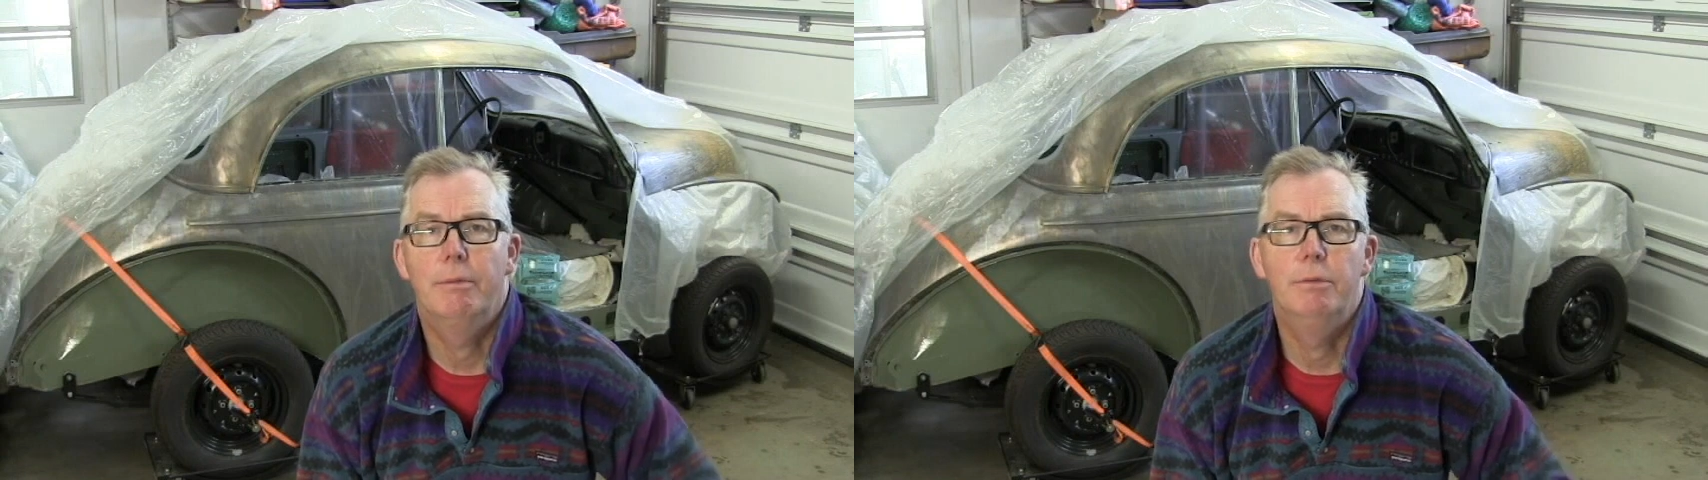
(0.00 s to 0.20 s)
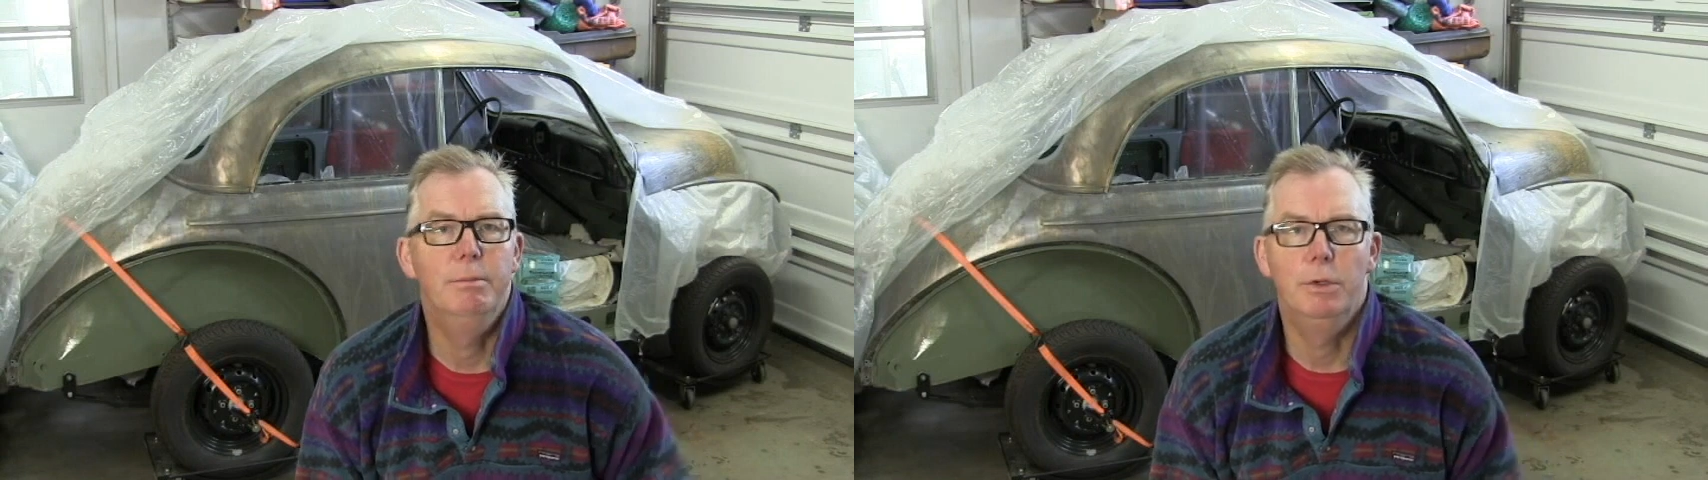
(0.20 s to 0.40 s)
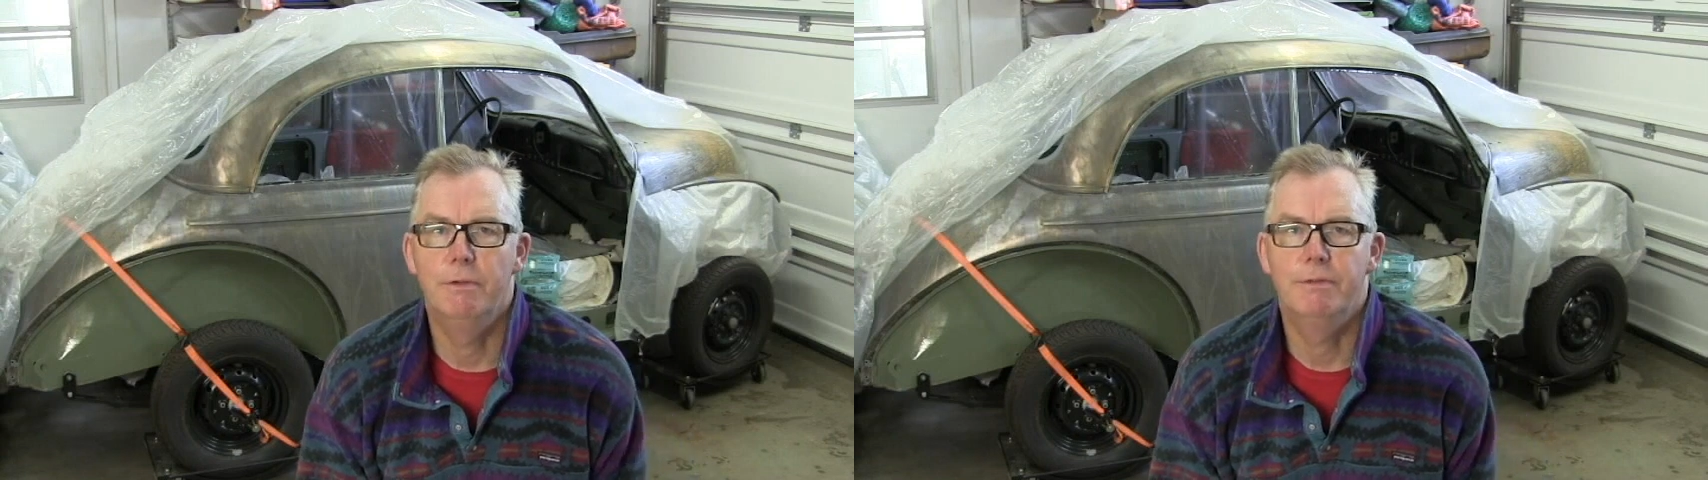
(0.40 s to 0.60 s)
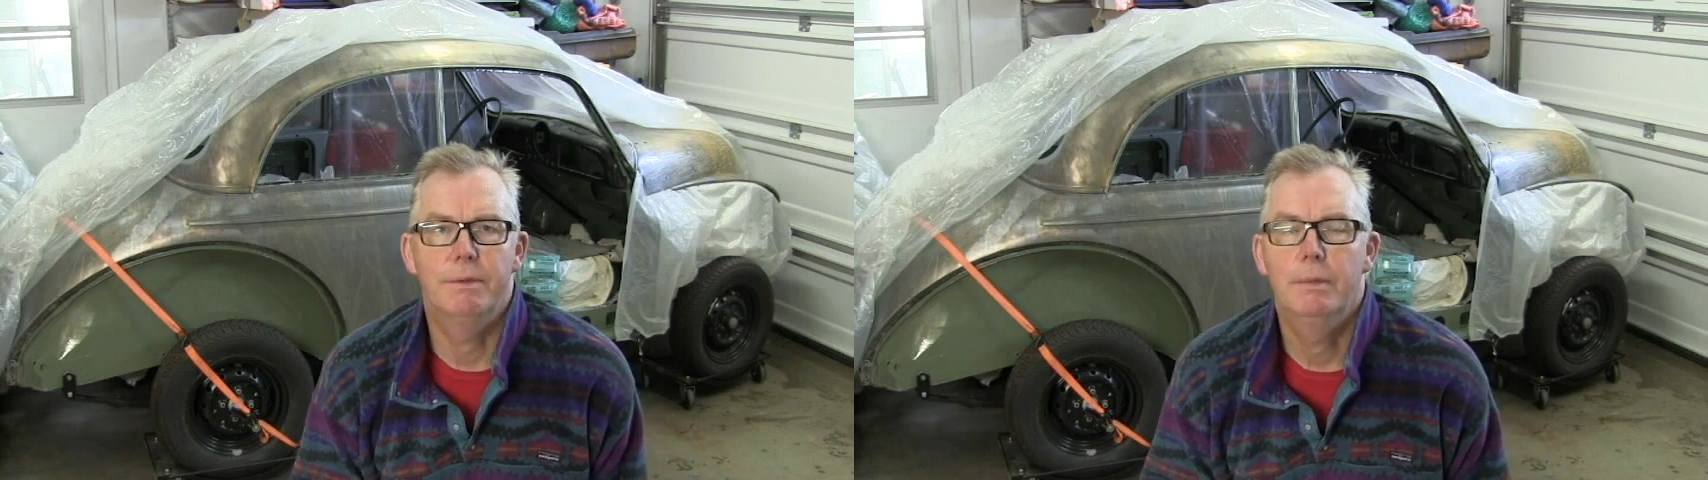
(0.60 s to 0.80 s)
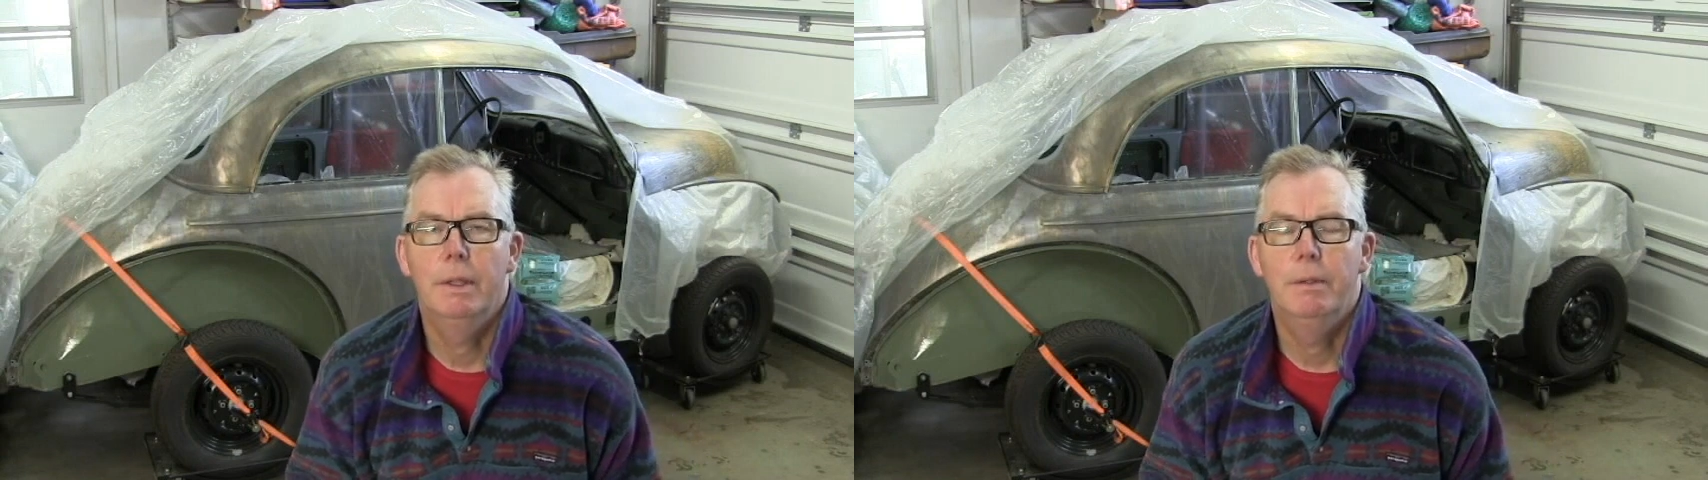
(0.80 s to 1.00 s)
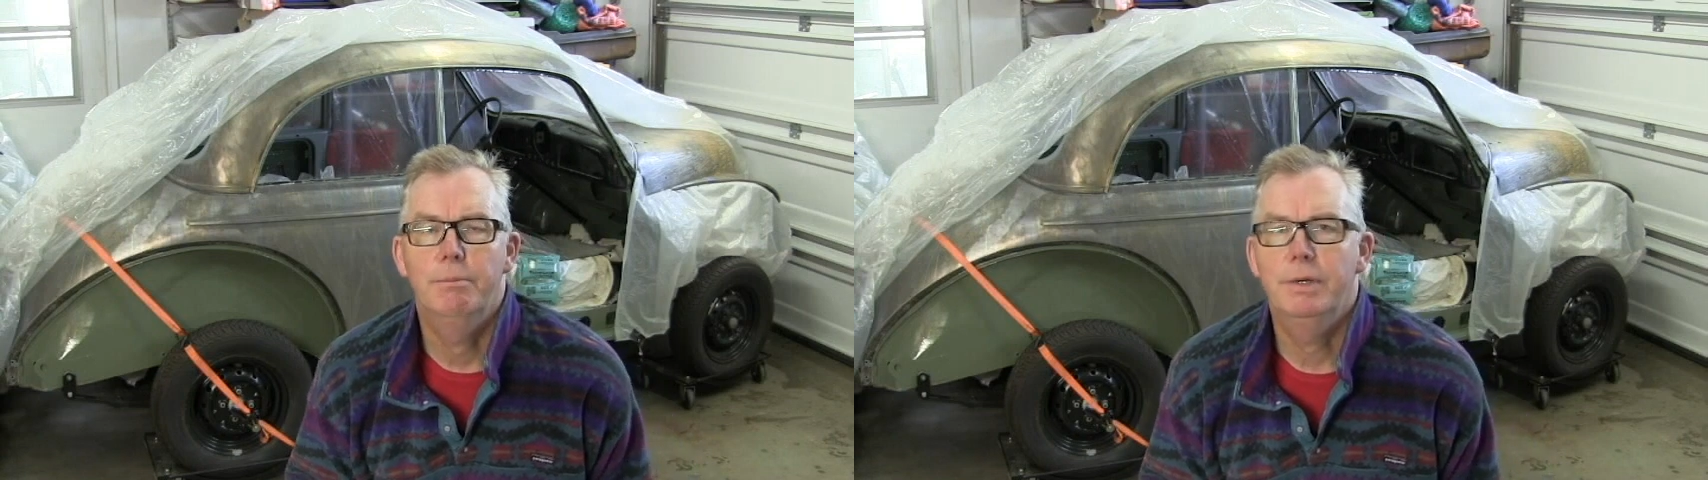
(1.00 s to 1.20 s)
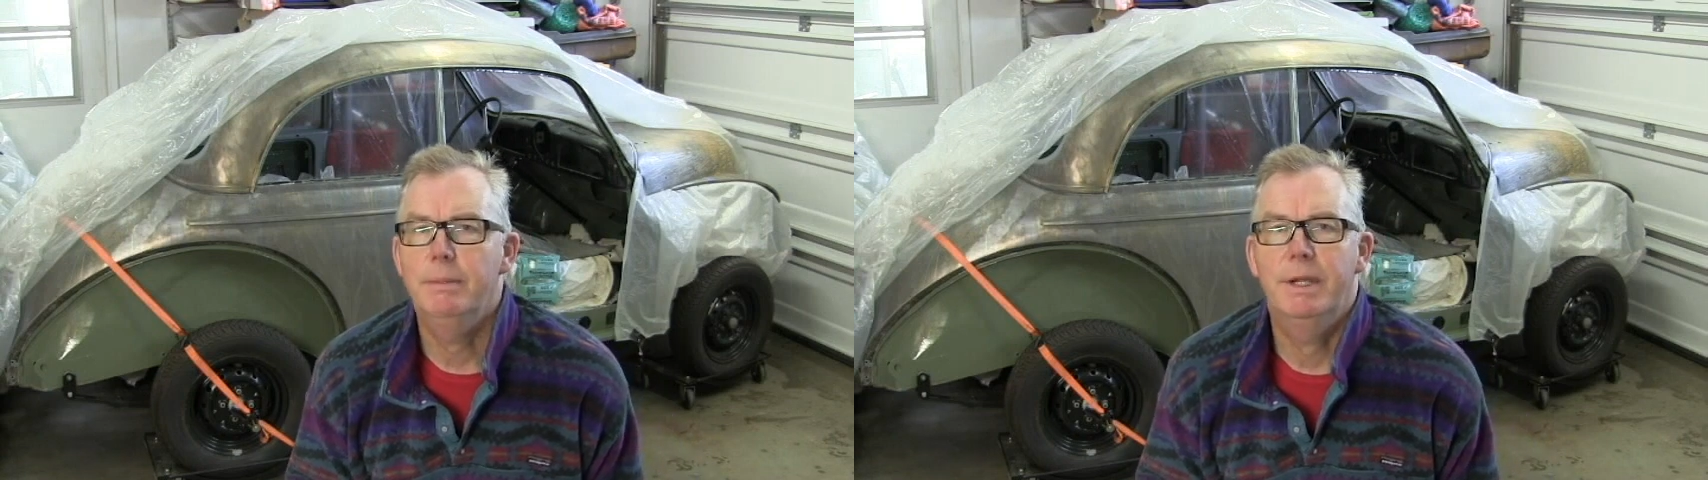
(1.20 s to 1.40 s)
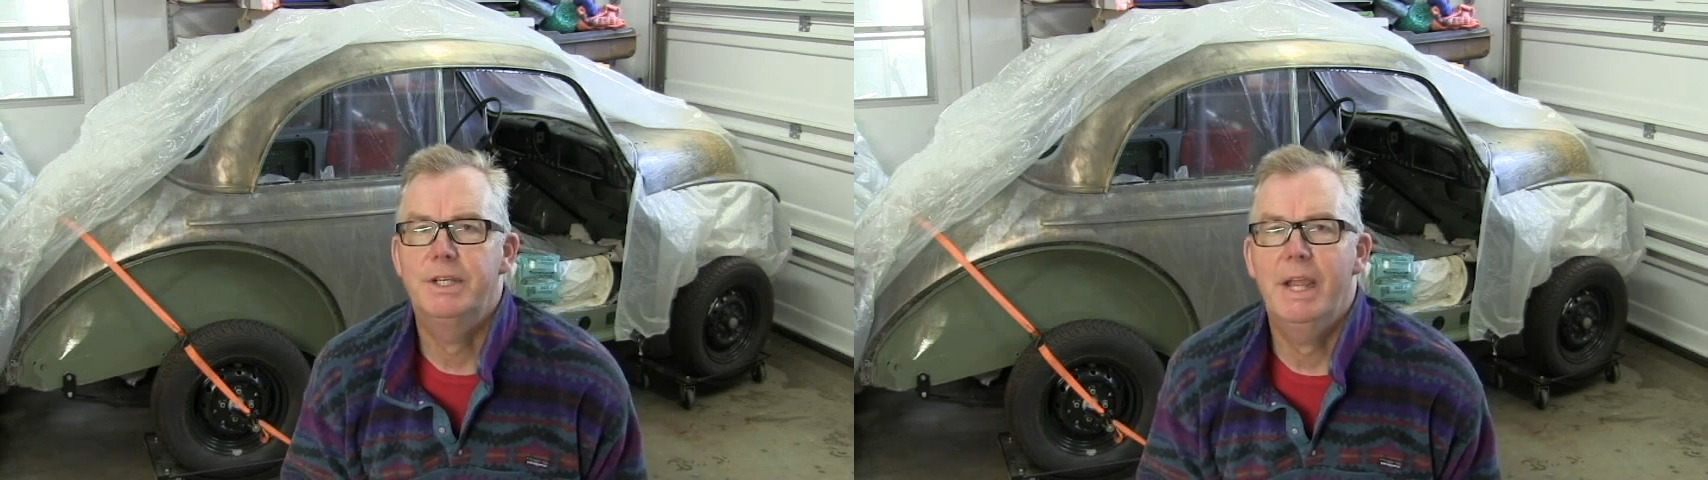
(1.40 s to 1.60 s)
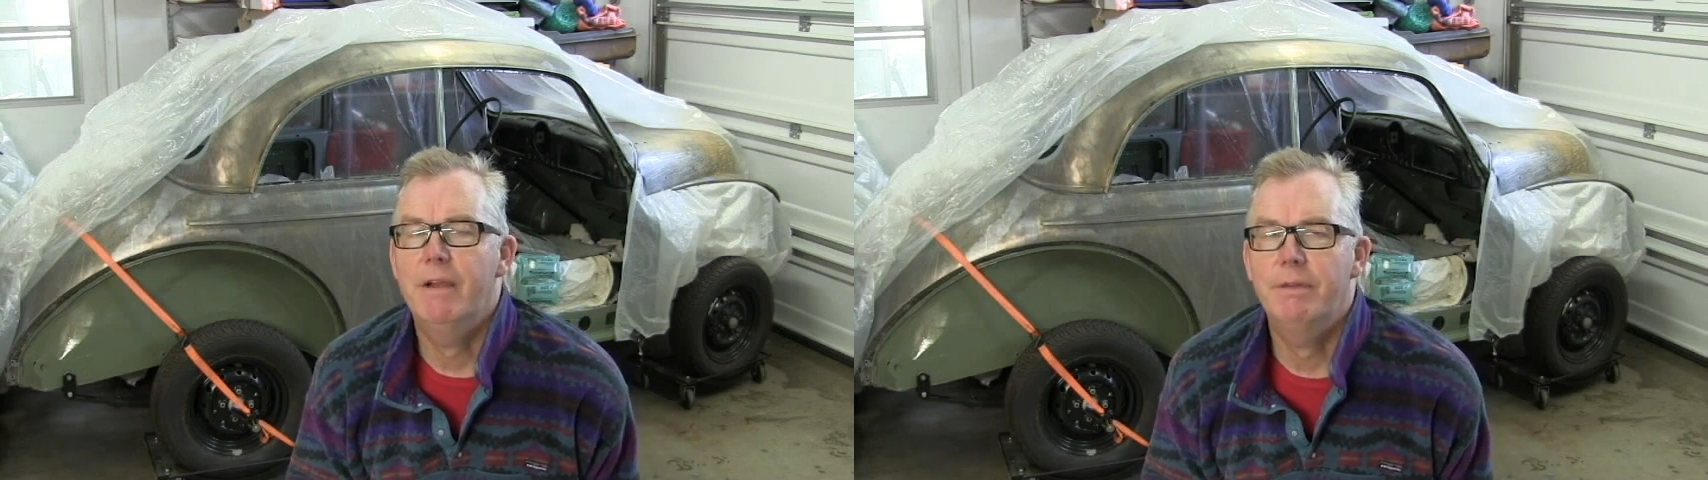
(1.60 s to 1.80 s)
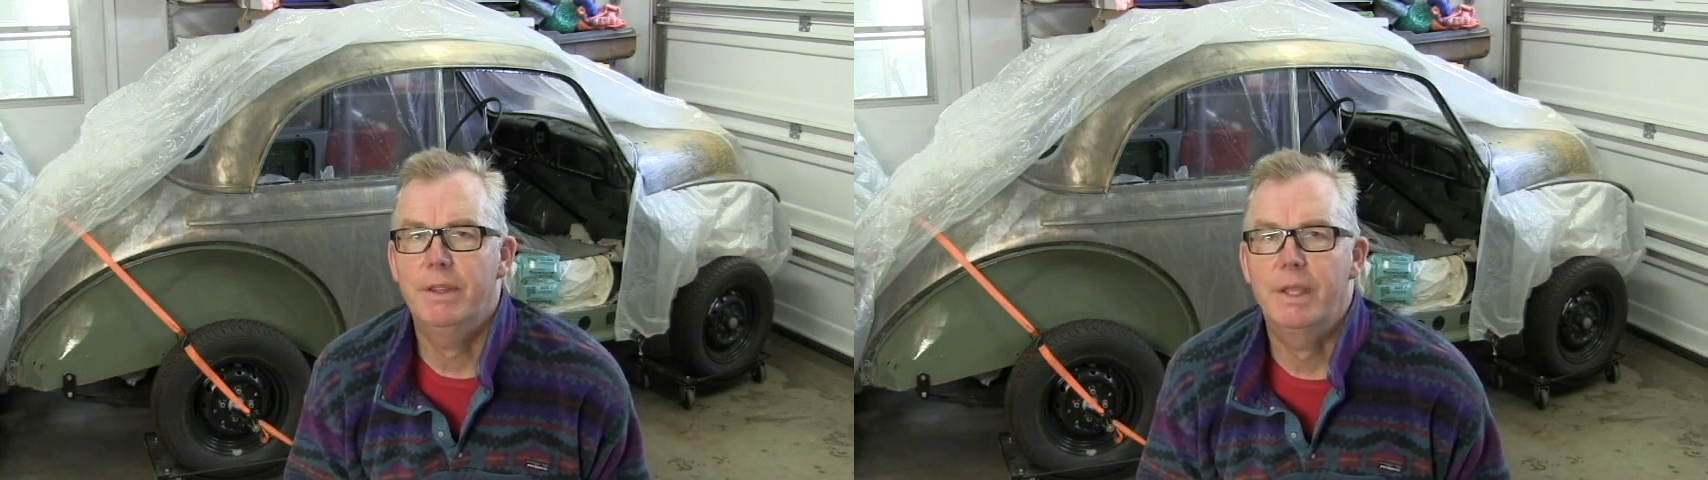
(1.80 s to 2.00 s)
removed pretty much
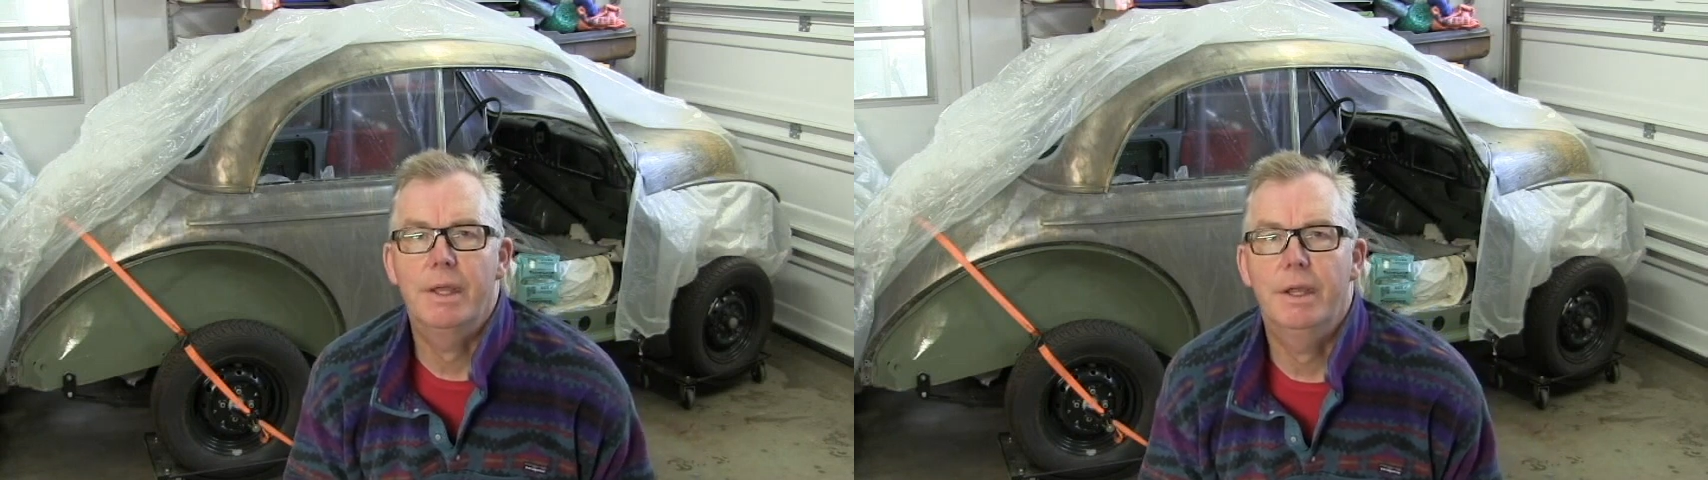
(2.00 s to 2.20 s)
everything.